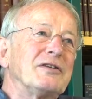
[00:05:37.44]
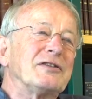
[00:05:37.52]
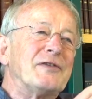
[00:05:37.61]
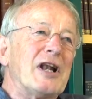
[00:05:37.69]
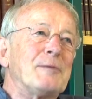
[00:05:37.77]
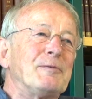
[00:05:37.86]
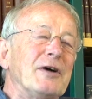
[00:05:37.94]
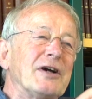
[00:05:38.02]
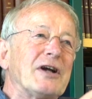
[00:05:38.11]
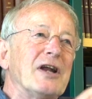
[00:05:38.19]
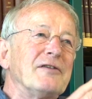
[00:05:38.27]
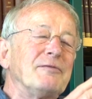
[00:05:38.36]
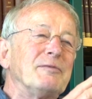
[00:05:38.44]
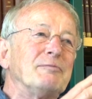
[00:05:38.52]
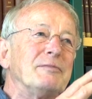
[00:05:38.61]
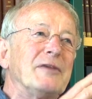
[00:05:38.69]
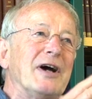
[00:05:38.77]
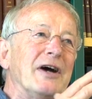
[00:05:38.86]
develop a kind
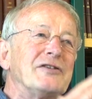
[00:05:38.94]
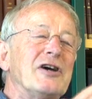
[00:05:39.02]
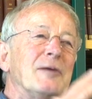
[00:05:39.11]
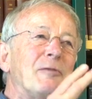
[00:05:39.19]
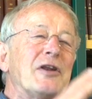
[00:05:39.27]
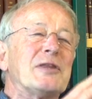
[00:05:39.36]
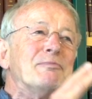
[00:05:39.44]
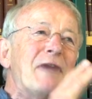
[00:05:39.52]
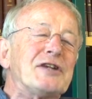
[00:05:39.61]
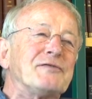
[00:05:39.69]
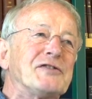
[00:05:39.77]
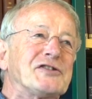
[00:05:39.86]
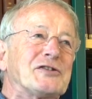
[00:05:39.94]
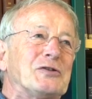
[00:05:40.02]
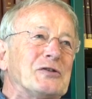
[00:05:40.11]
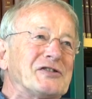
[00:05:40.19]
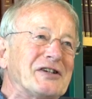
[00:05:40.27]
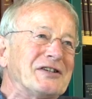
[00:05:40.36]
of idea about the
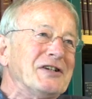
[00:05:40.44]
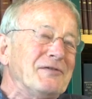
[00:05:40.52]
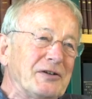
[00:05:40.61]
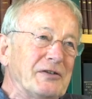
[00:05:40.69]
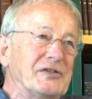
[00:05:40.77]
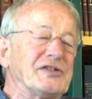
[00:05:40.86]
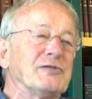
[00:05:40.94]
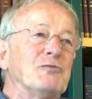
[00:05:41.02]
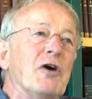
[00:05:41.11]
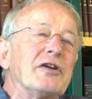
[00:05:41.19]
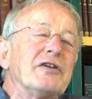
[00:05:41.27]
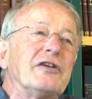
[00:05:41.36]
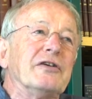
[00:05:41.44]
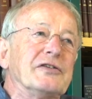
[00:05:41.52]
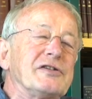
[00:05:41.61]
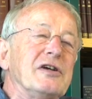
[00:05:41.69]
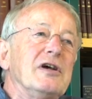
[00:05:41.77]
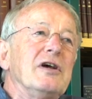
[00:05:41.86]
metaphysical significance of what it
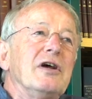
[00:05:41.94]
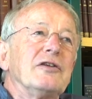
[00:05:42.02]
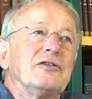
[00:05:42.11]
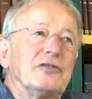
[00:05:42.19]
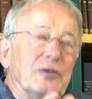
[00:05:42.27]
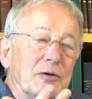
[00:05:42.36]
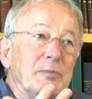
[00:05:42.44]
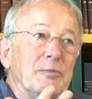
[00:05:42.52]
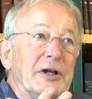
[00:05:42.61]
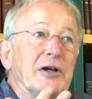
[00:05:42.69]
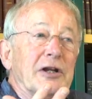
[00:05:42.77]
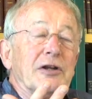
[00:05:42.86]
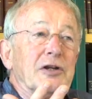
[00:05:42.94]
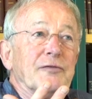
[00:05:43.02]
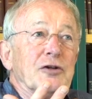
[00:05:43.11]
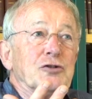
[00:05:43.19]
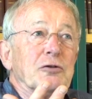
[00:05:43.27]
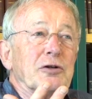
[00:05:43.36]
is to be an
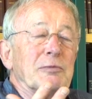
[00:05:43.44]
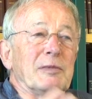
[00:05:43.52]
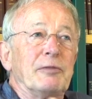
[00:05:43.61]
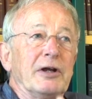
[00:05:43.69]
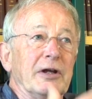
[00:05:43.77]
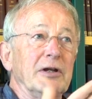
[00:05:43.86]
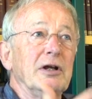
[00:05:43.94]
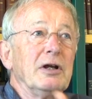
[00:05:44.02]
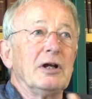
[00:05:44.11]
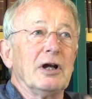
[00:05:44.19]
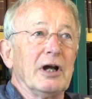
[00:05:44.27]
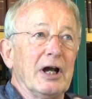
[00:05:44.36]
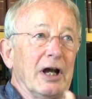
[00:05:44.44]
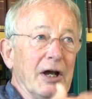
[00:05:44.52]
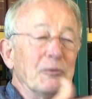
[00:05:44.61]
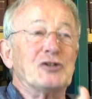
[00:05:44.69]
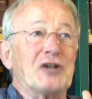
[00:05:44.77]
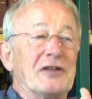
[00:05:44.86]
individual human being,
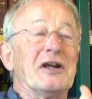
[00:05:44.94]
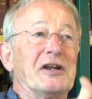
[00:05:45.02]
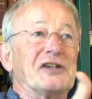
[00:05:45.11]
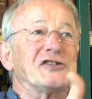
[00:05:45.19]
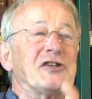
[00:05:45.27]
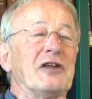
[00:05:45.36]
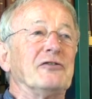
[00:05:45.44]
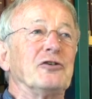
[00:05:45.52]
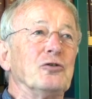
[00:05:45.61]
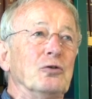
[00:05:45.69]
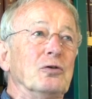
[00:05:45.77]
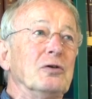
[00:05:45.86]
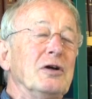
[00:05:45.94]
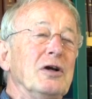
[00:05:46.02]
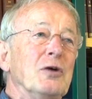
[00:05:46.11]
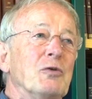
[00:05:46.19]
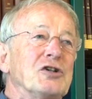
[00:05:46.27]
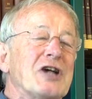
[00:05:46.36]
which I then extend to you,
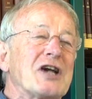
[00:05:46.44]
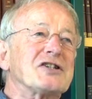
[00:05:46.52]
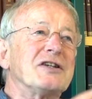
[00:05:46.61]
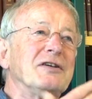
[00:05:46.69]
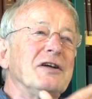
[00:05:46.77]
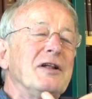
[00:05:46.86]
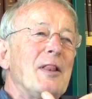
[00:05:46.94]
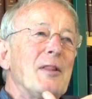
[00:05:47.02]
which actually,